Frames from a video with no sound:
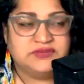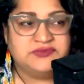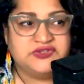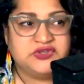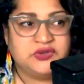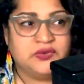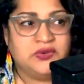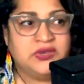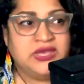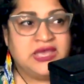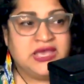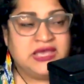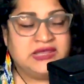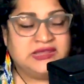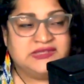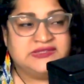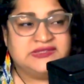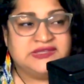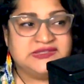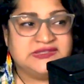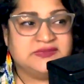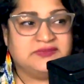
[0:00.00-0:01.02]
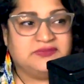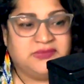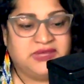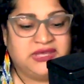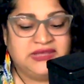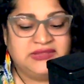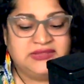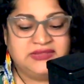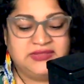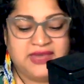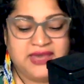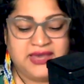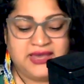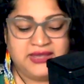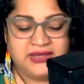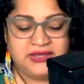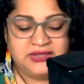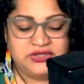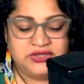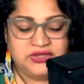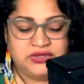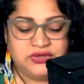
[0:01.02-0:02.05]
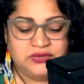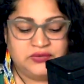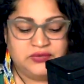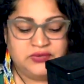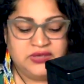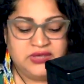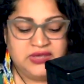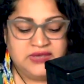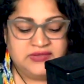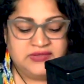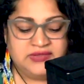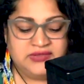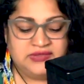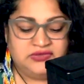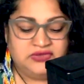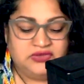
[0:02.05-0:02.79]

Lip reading: So this doesn't mean that that